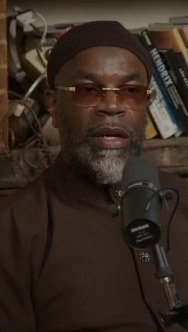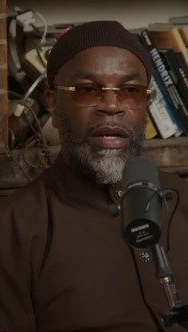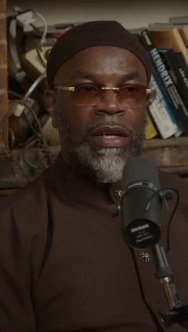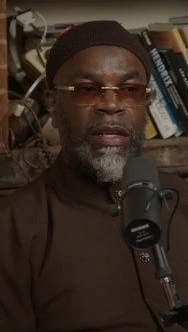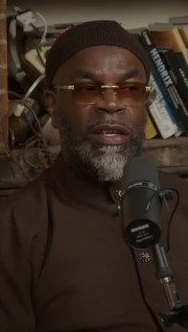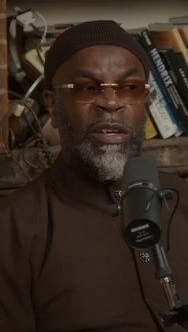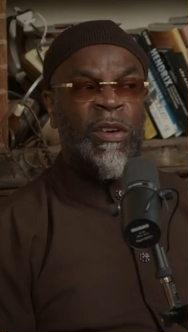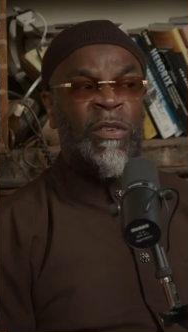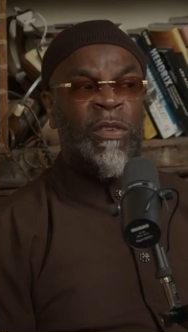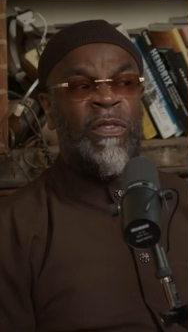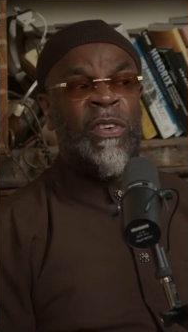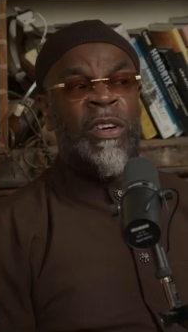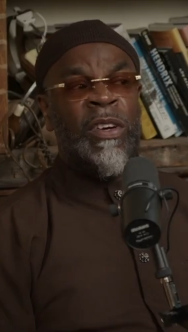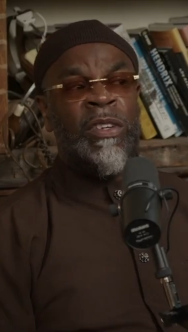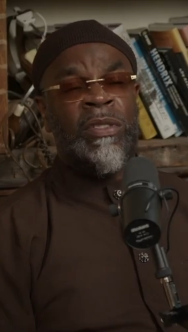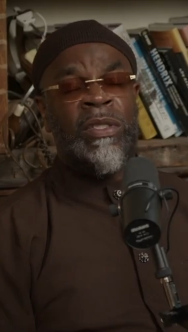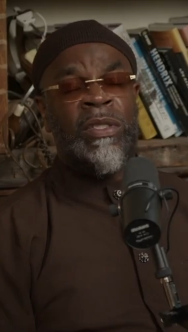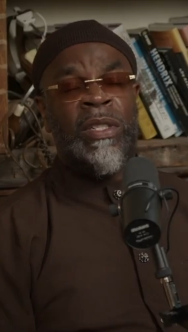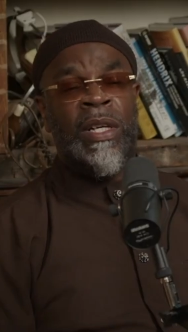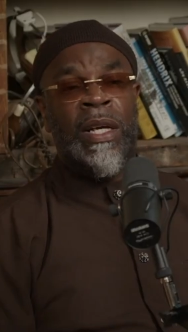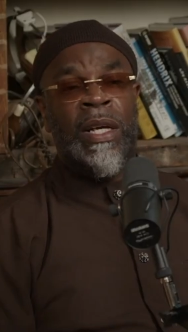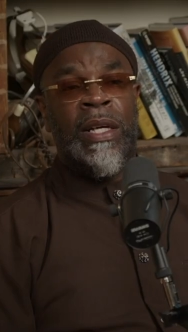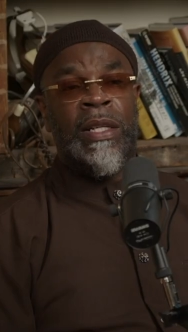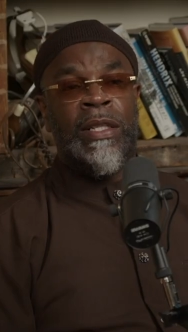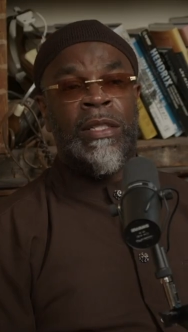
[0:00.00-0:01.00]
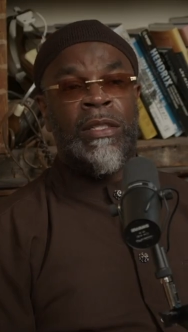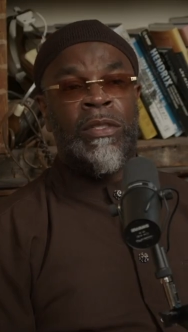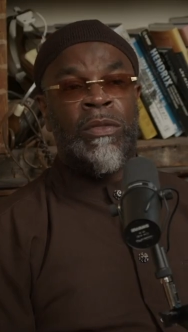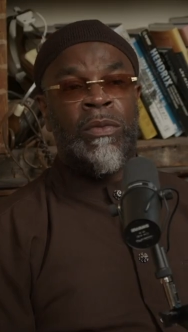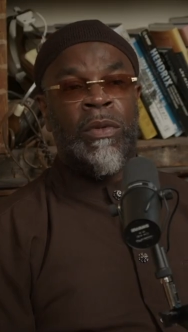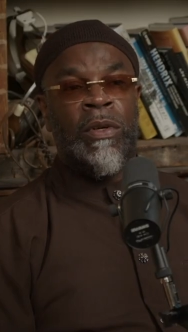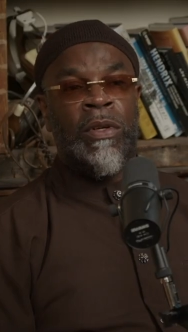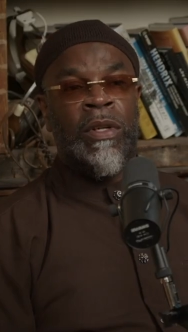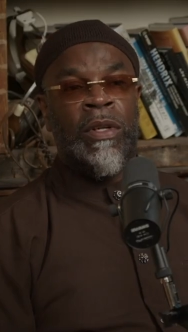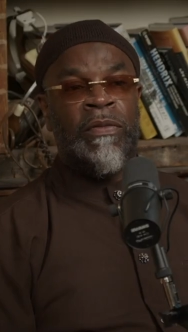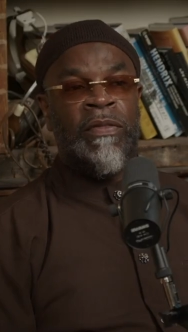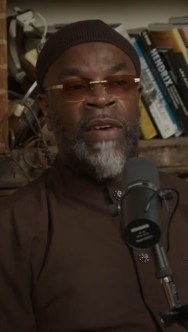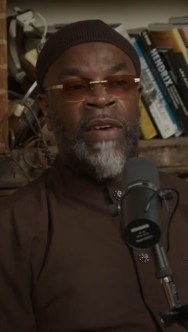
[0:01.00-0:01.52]
Your first thing that you
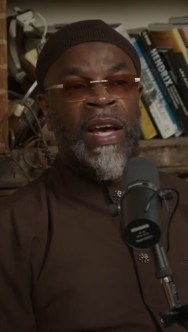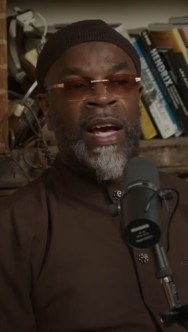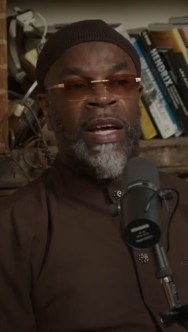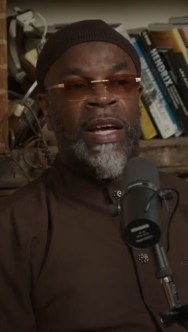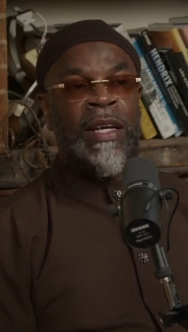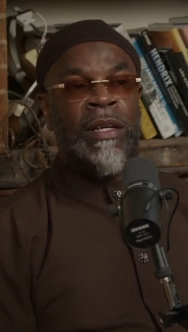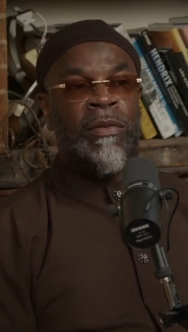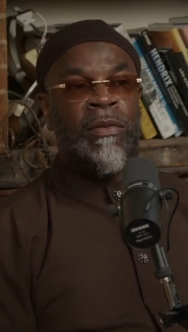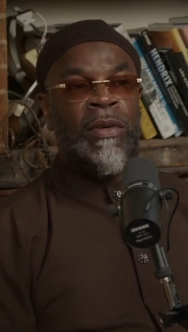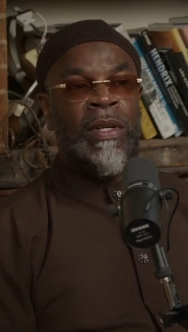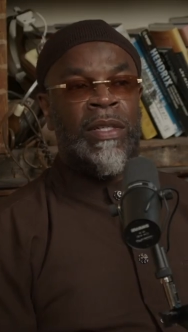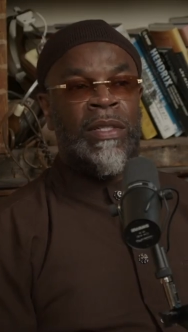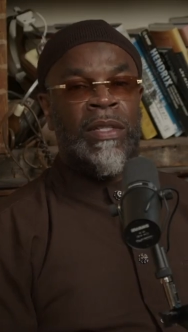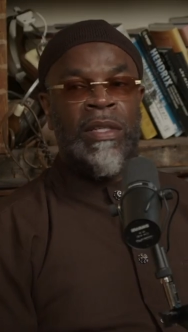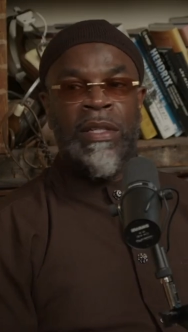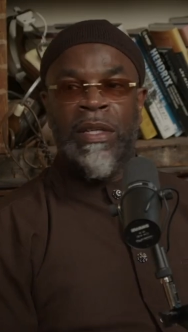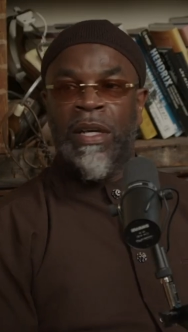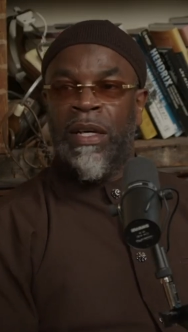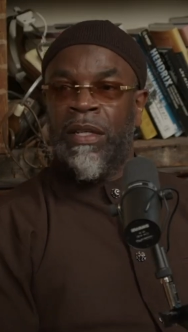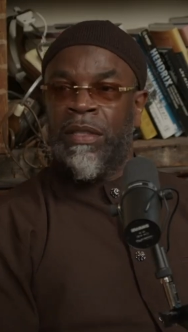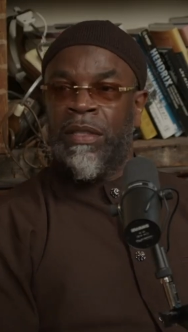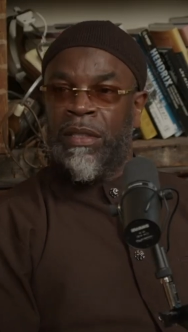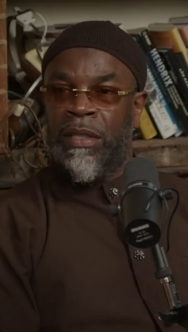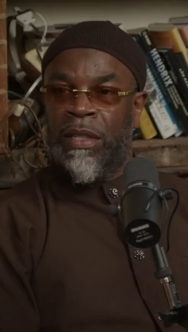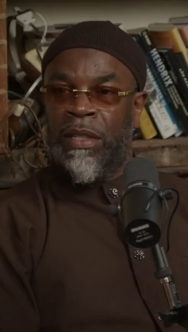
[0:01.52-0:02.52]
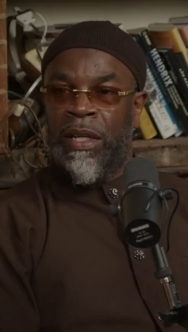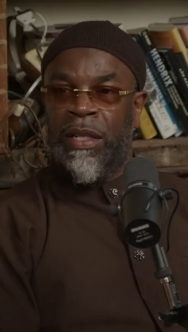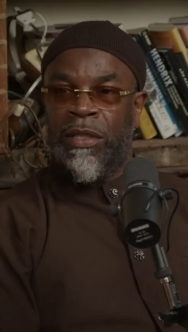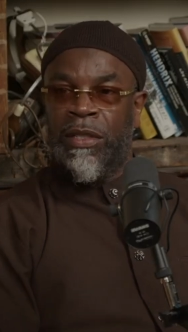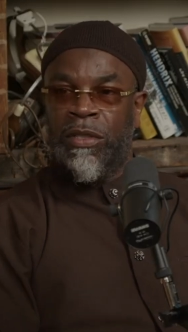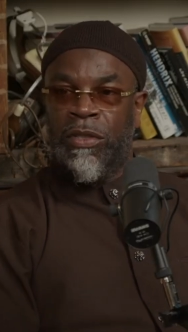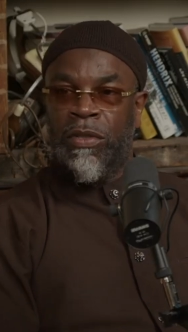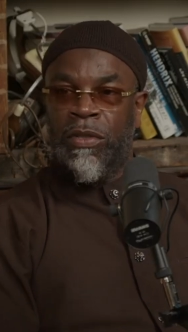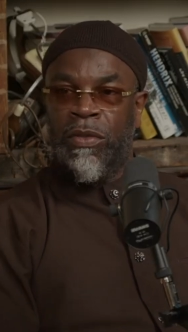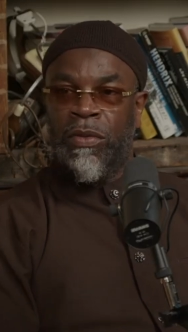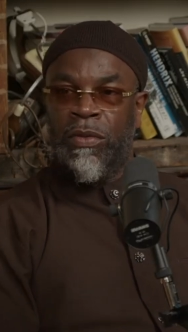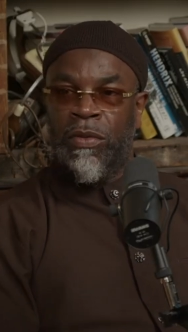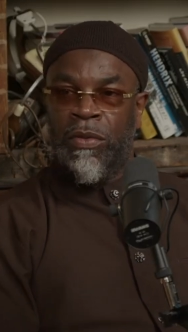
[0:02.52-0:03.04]
want to evaluate the youngster
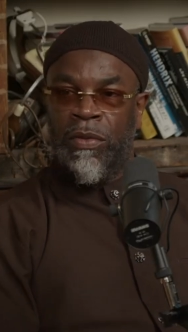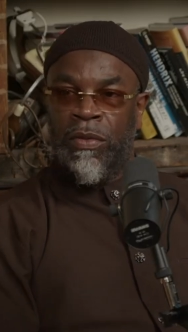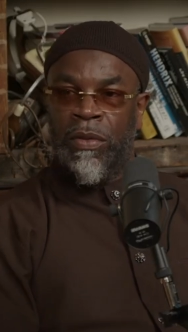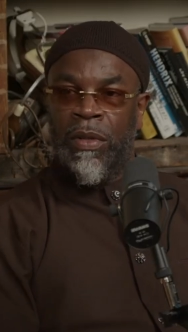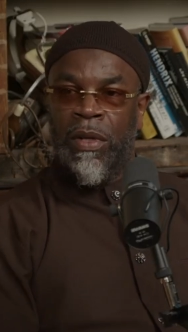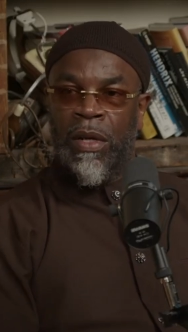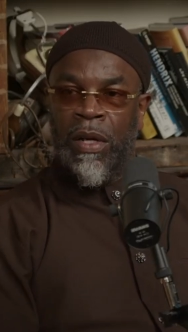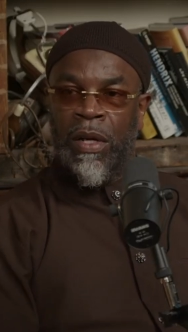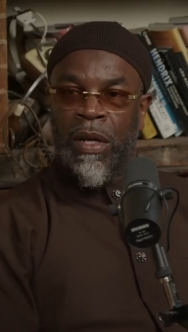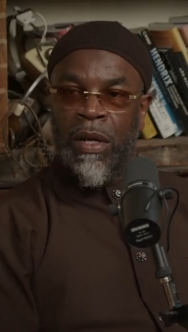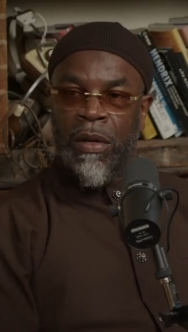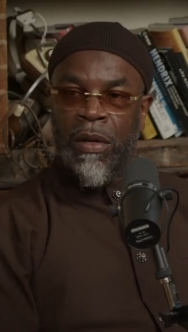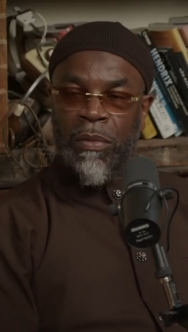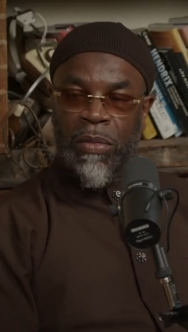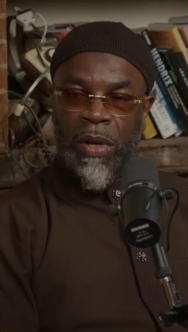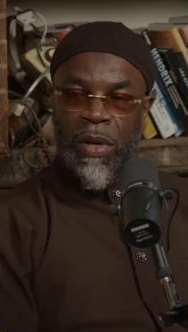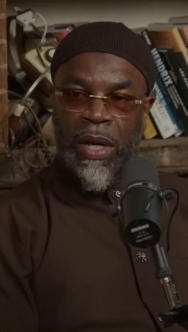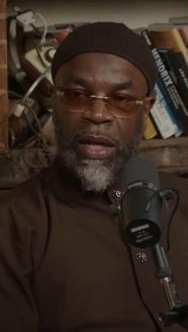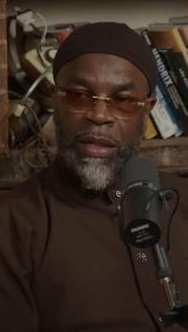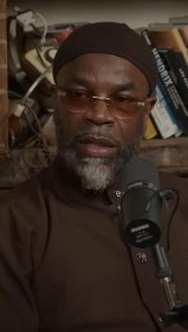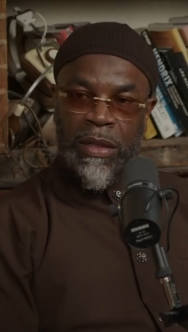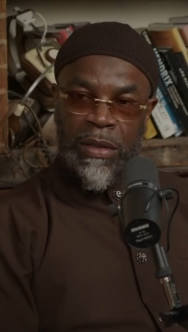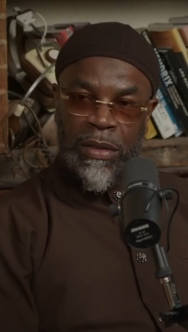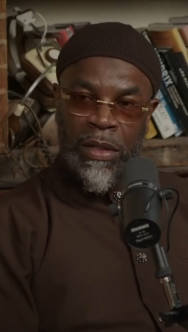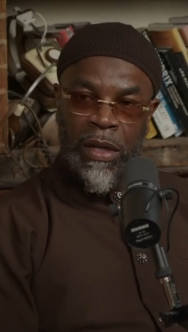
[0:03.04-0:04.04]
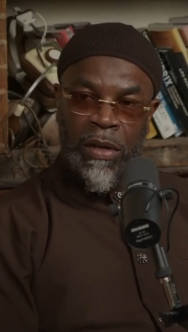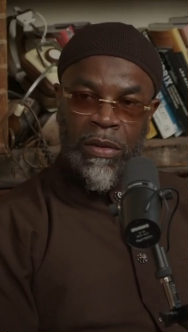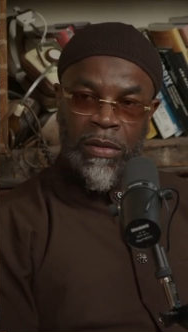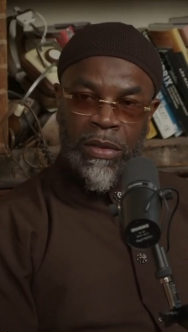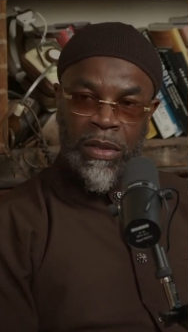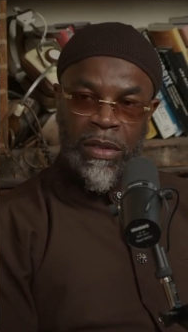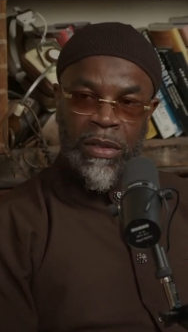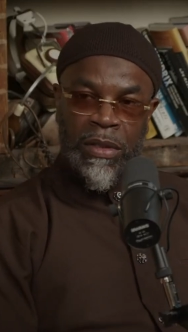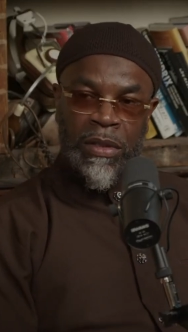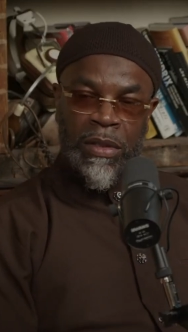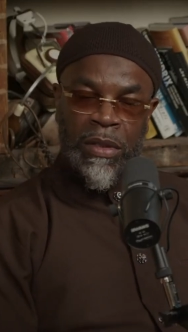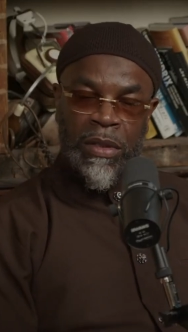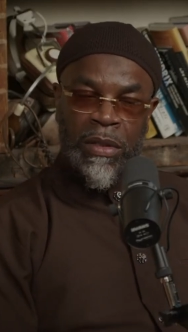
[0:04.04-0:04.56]
that you probably
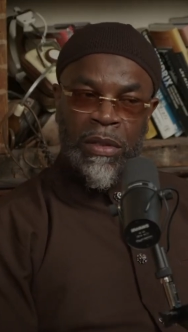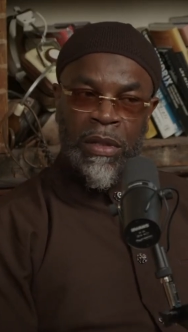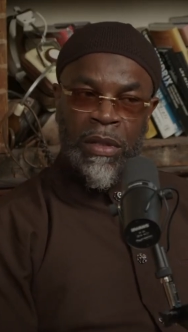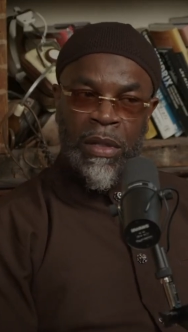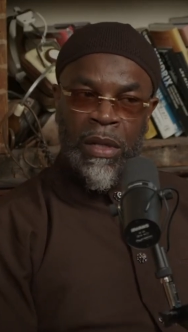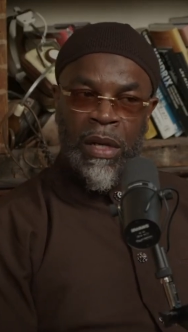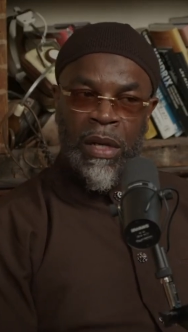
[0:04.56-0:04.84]
talking to,